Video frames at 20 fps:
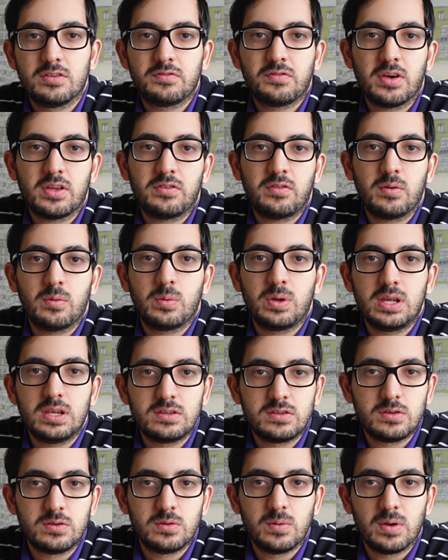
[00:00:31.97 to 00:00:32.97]
First thing we
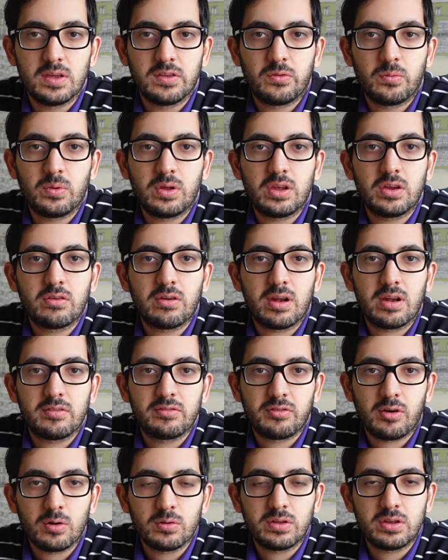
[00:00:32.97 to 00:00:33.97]
need to do is we need to create a
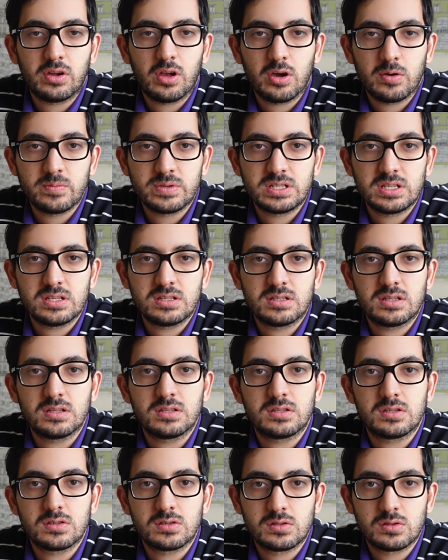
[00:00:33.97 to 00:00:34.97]
folder in Home
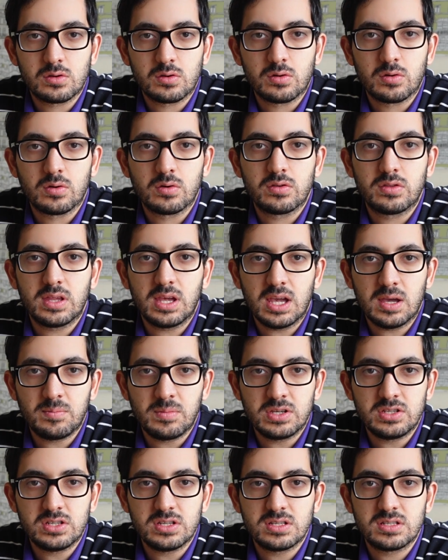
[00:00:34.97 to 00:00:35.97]
Assistant to store the
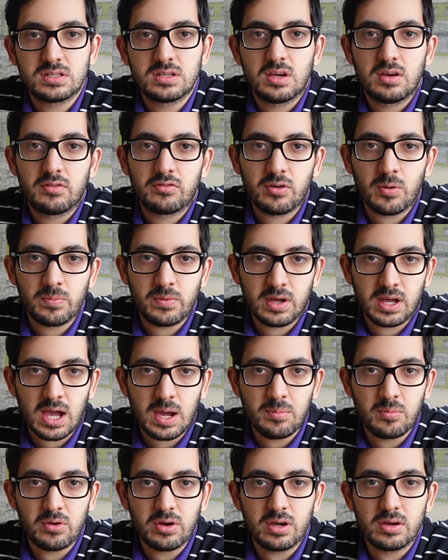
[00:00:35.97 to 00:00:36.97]
images from the
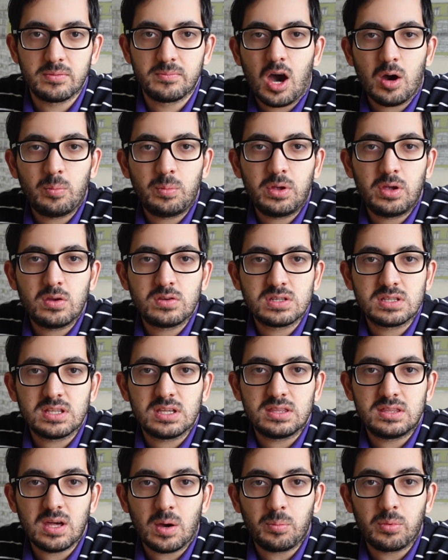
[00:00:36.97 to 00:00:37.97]
camera. I'll be using the
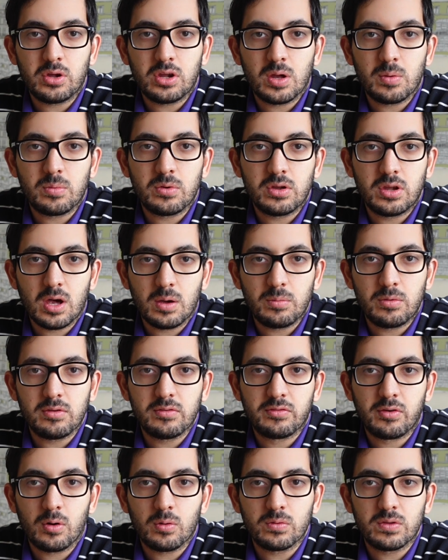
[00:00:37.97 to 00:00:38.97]
www
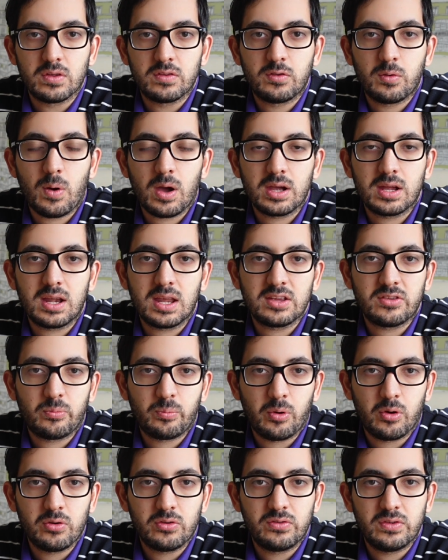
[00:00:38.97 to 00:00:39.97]
folder so I can
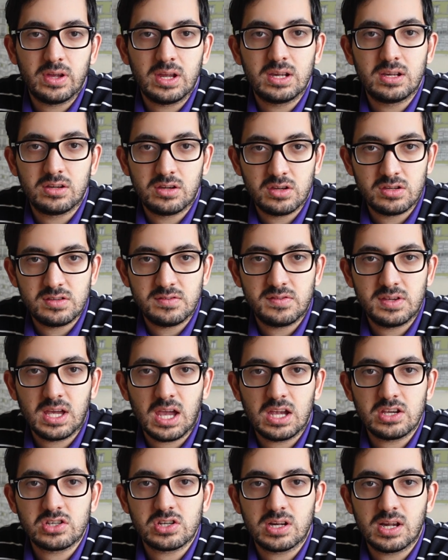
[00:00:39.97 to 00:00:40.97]
expose it in a
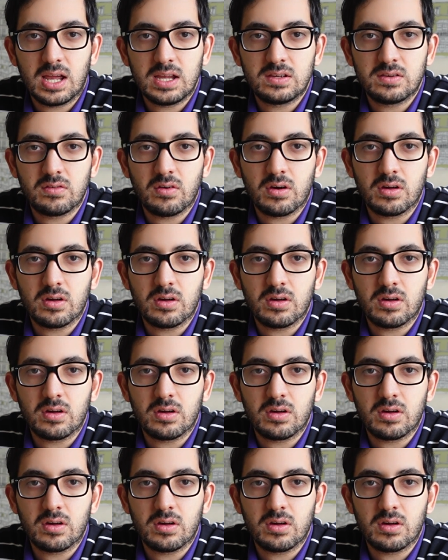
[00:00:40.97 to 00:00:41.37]
notification later